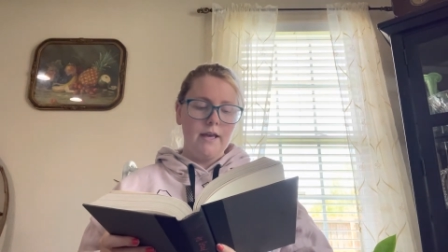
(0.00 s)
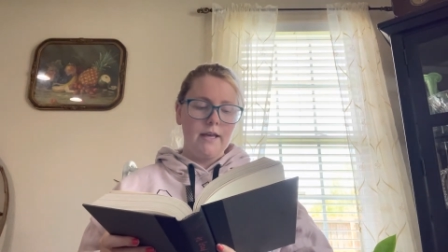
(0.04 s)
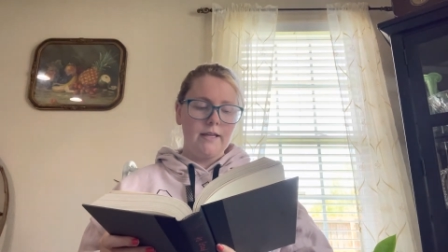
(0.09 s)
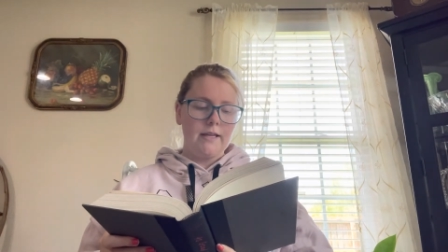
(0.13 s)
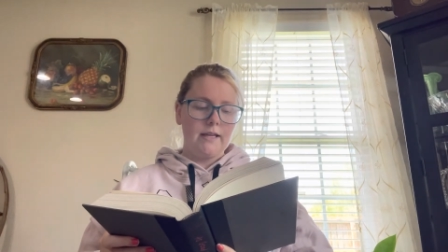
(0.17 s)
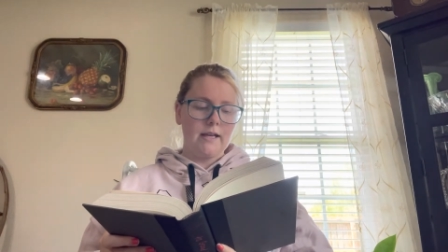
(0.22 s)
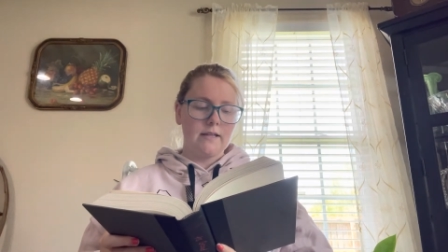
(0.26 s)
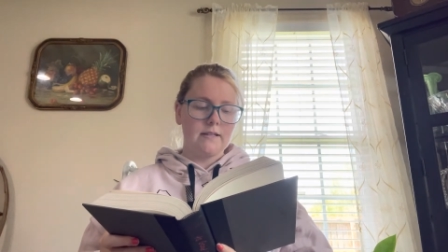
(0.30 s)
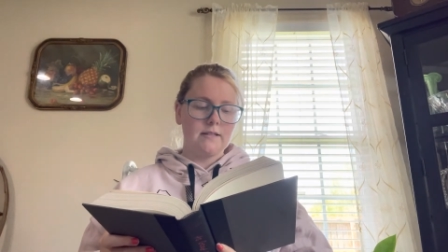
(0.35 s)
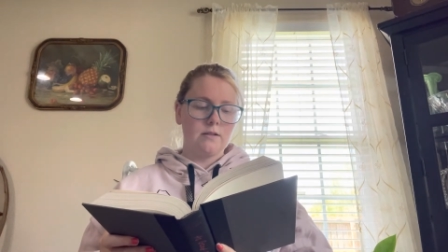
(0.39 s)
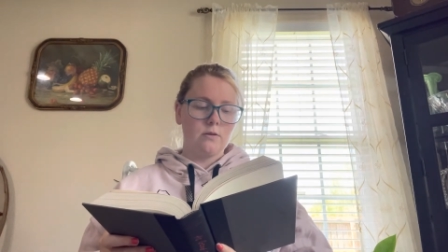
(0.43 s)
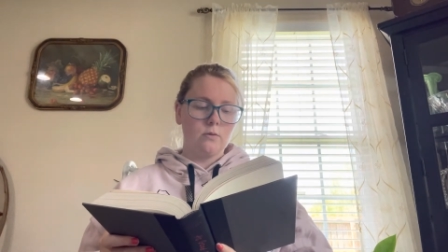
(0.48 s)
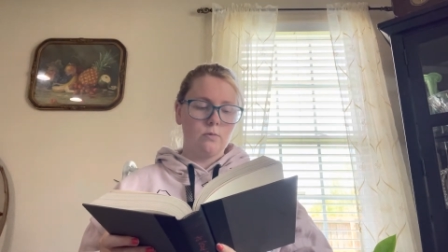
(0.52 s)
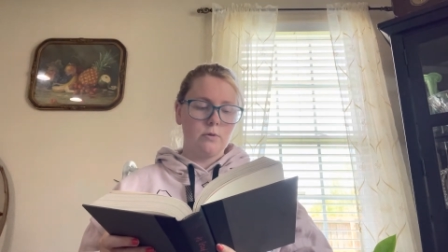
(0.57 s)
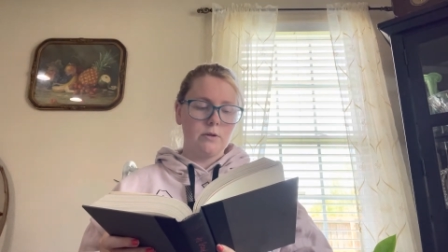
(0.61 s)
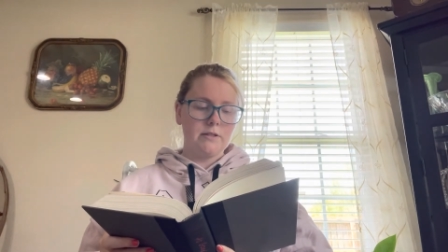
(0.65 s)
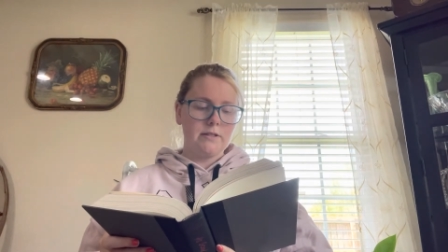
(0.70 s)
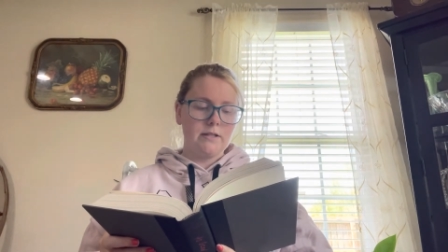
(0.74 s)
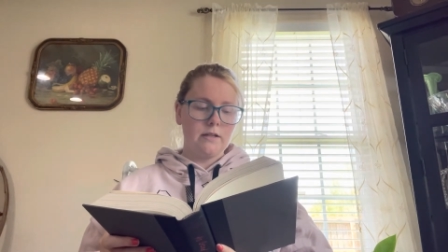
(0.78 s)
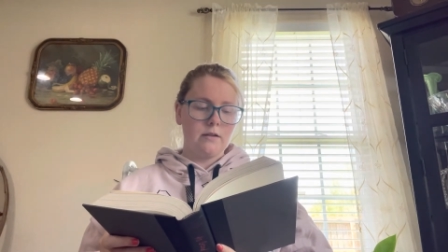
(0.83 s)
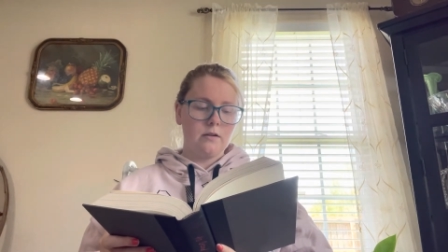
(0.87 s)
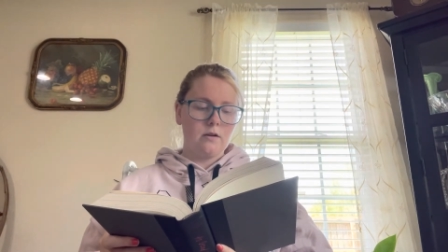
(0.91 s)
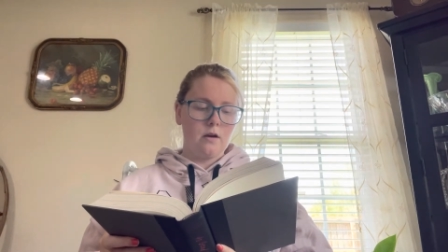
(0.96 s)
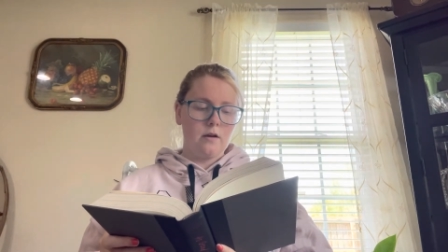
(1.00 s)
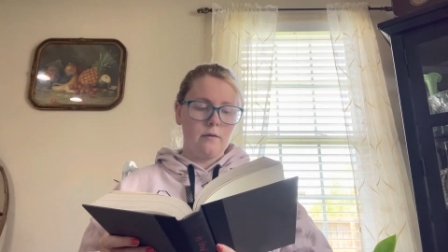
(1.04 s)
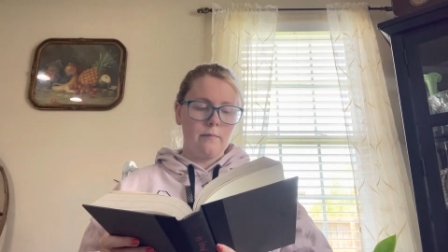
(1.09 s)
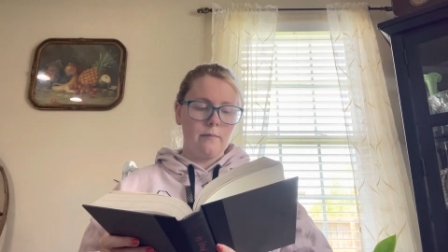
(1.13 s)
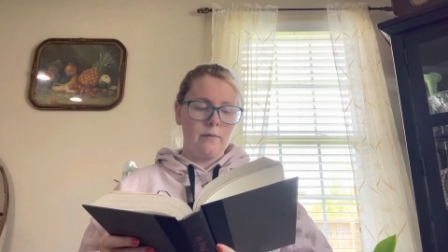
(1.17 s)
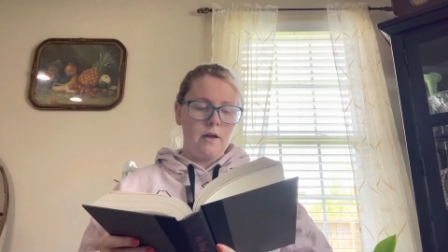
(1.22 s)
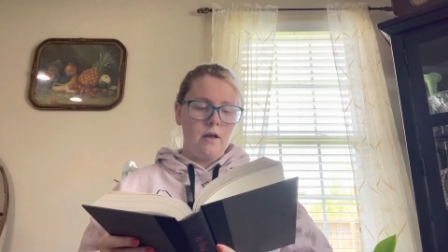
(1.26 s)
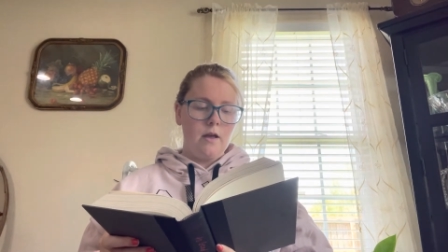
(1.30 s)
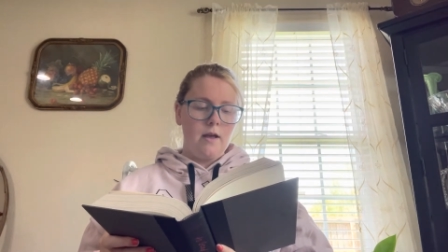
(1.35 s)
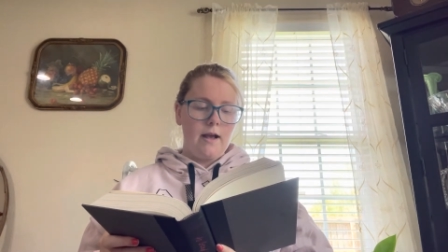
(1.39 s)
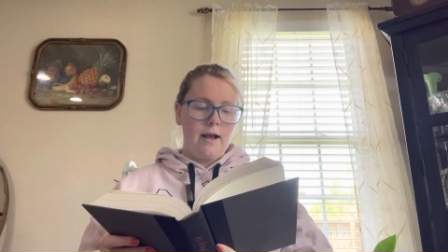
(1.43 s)
Yes, the words had come
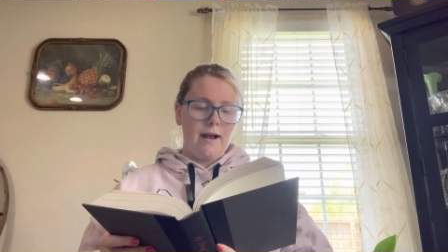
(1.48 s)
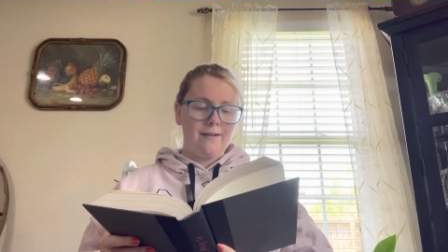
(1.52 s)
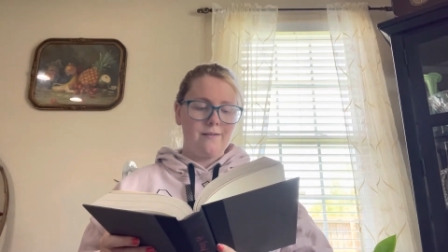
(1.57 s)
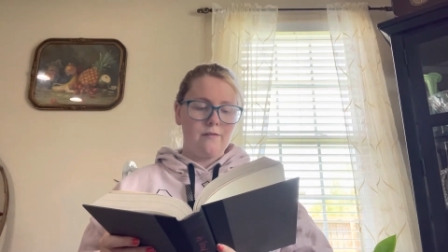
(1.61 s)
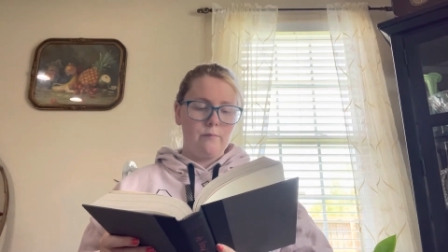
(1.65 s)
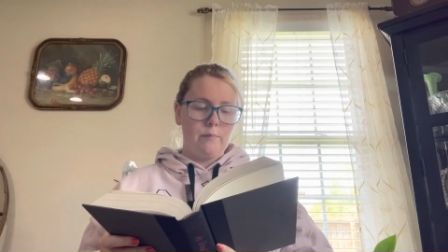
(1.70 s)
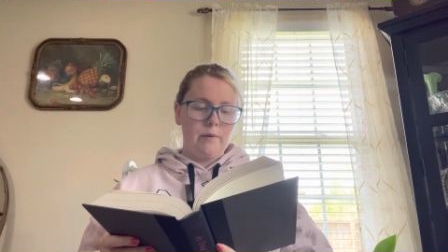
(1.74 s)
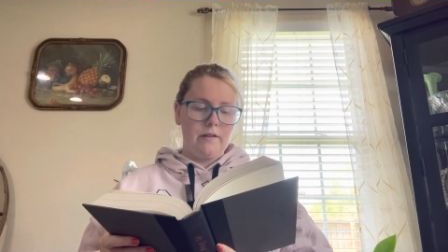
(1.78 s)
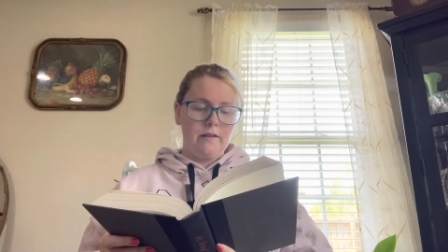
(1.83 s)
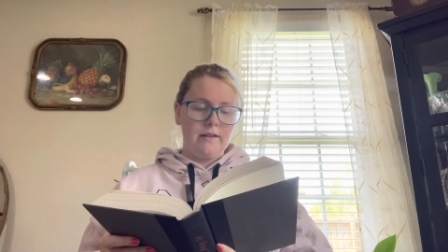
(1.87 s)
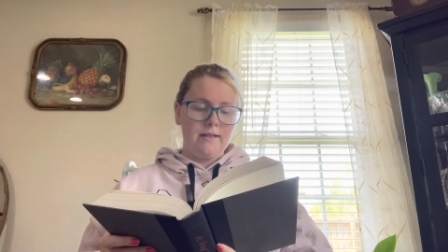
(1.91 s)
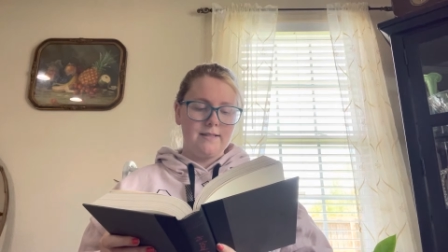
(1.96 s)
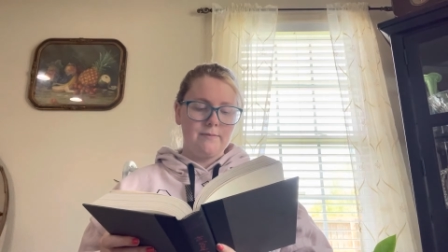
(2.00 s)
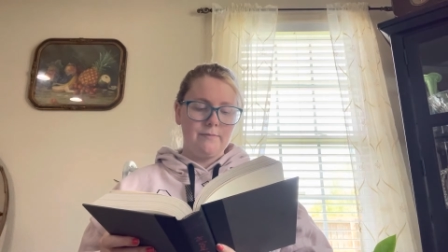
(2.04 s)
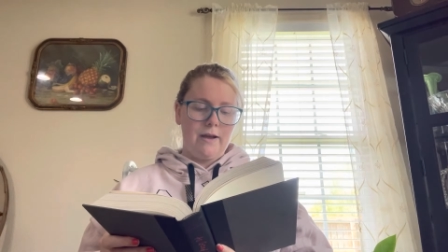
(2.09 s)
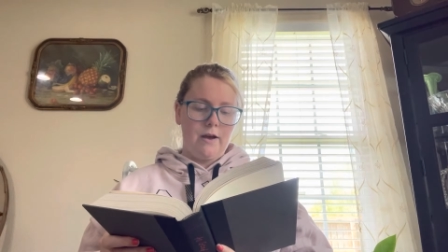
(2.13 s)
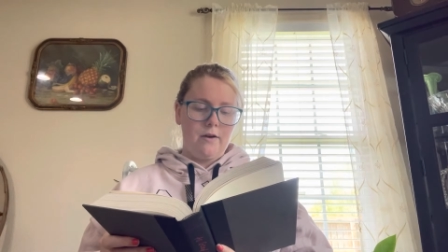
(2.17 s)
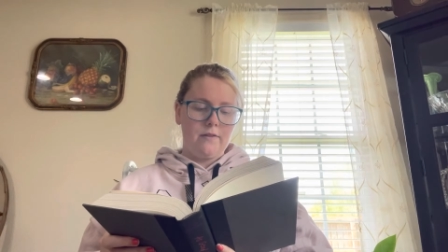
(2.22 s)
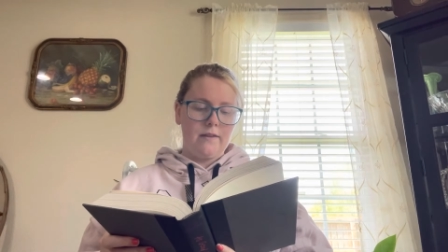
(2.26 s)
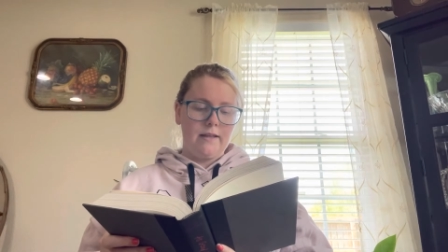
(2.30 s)
out of Billy's mouth.